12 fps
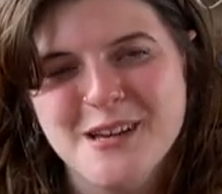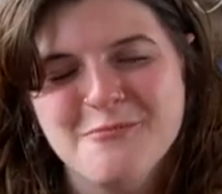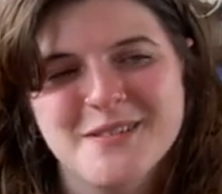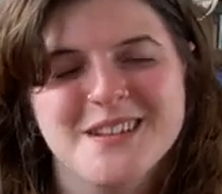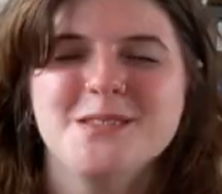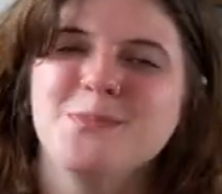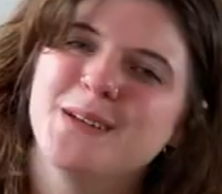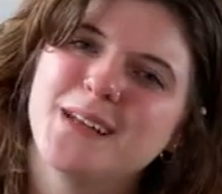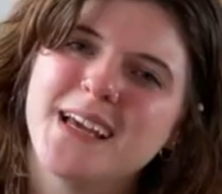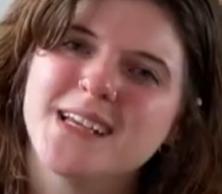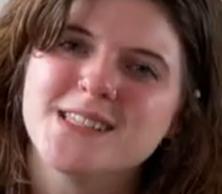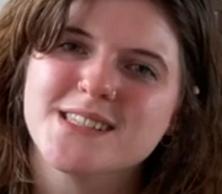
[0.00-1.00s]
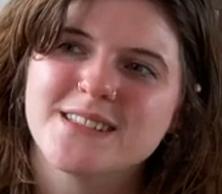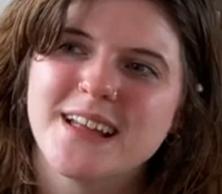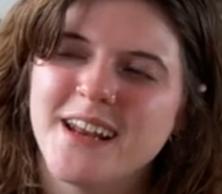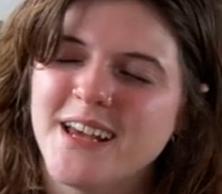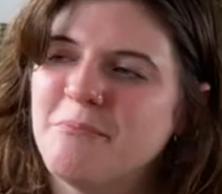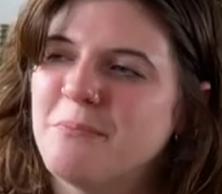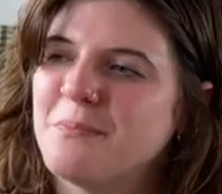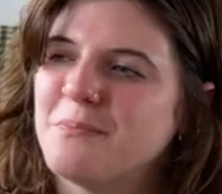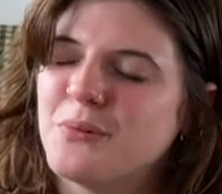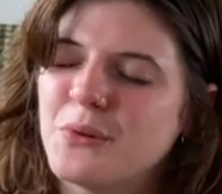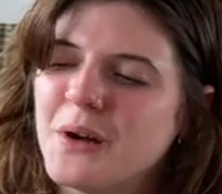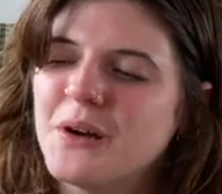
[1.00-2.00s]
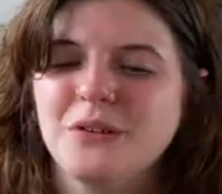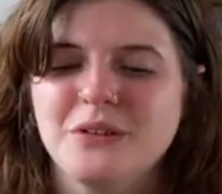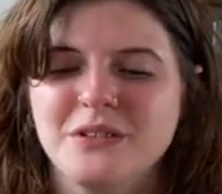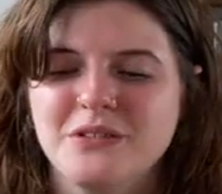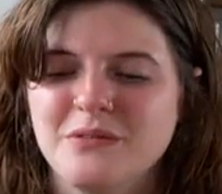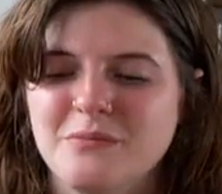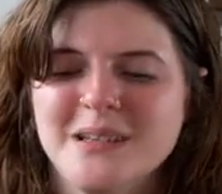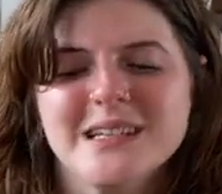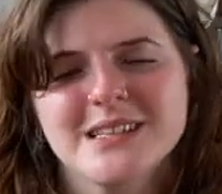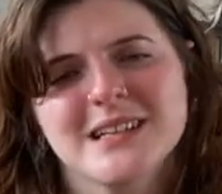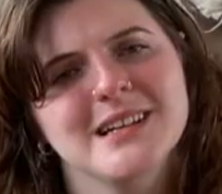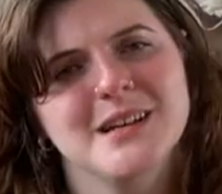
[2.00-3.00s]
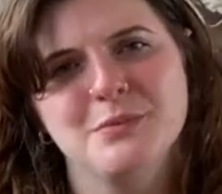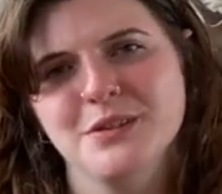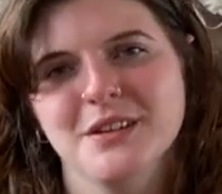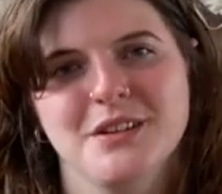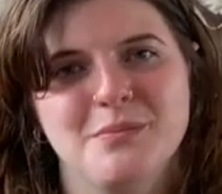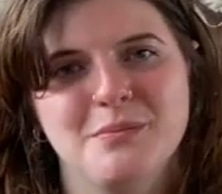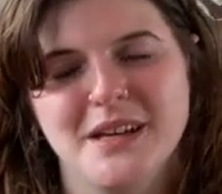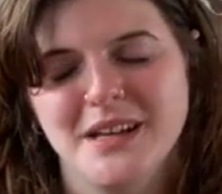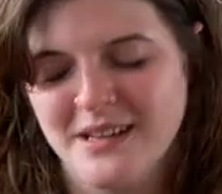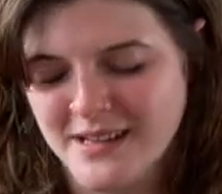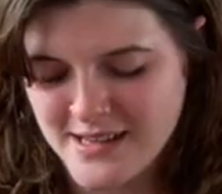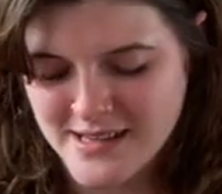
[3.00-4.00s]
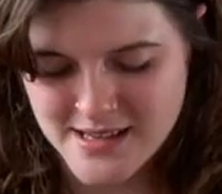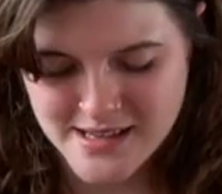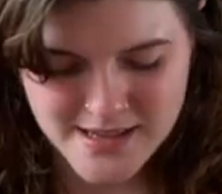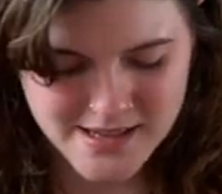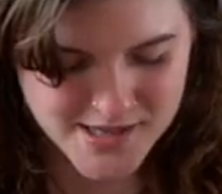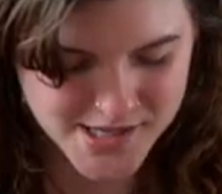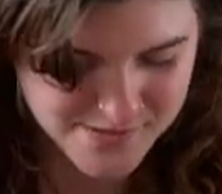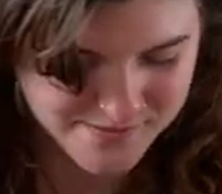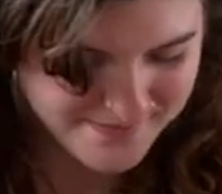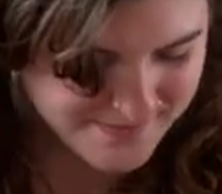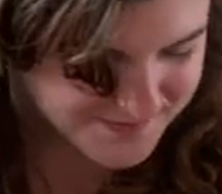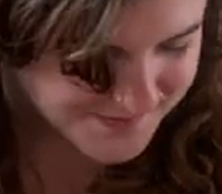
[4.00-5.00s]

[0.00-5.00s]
But it's been nice, and I'm pro mixing it up a little bit. Um,